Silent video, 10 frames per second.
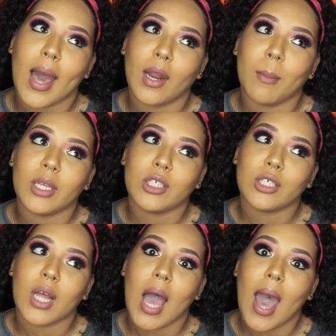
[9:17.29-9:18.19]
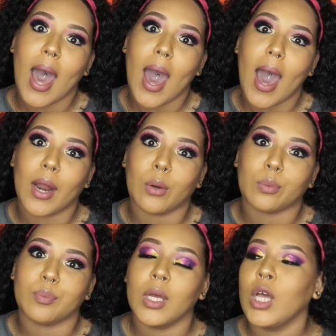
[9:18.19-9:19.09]
I know bitch I know
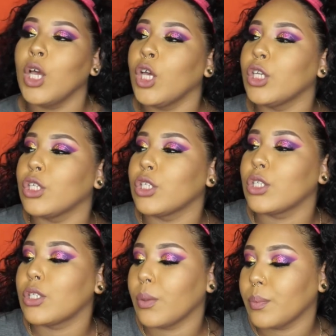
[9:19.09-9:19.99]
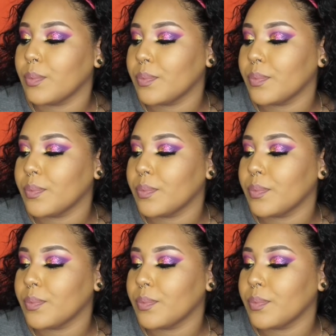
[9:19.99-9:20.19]
so